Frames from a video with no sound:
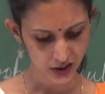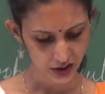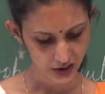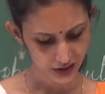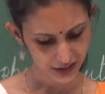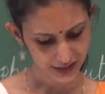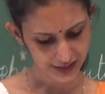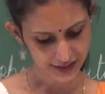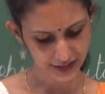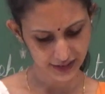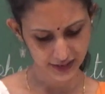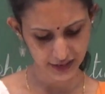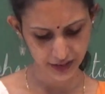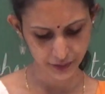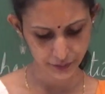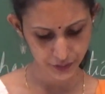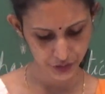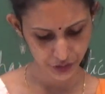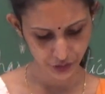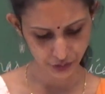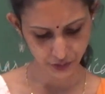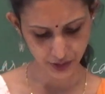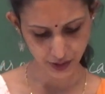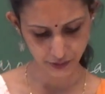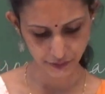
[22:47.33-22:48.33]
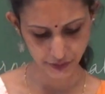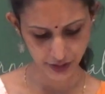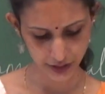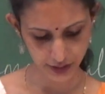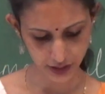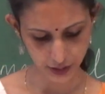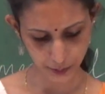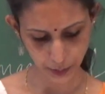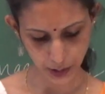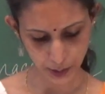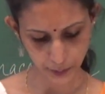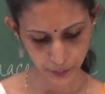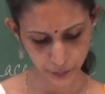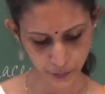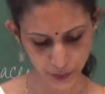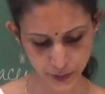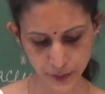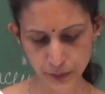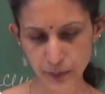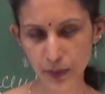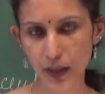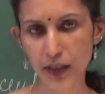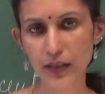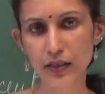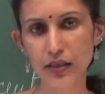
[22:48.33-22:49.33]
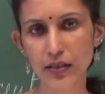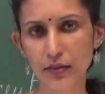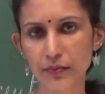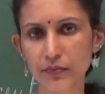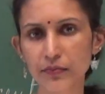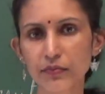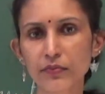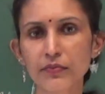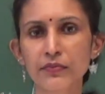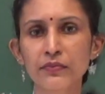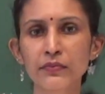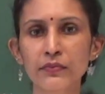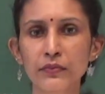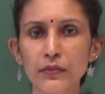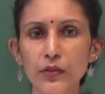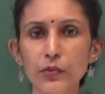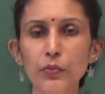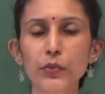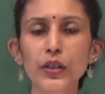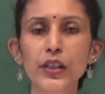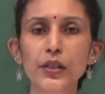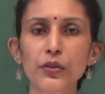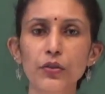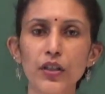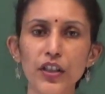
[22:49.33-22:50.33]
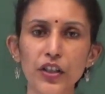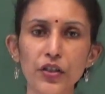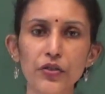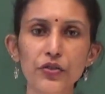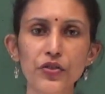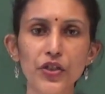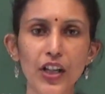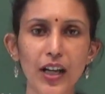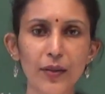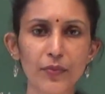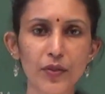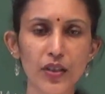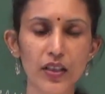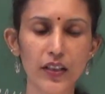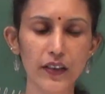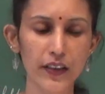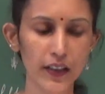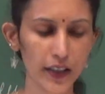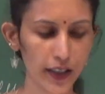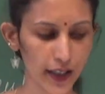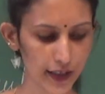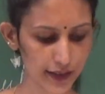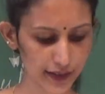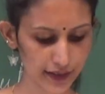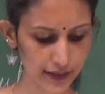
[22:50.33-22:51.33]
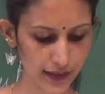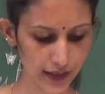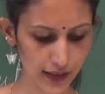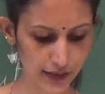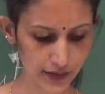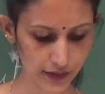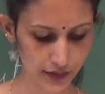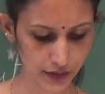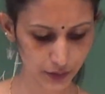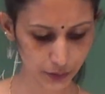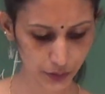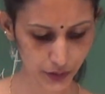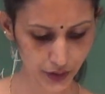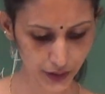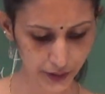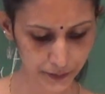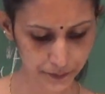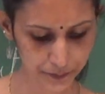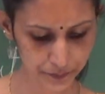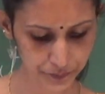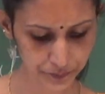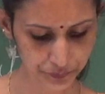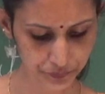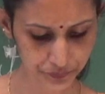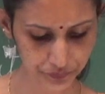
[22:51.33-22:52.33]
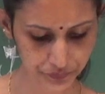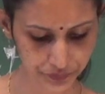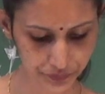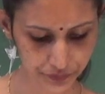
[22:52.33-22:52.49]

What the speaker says: Let's see which one we'll come up with, but we'll do a new chapter in the next class, okay?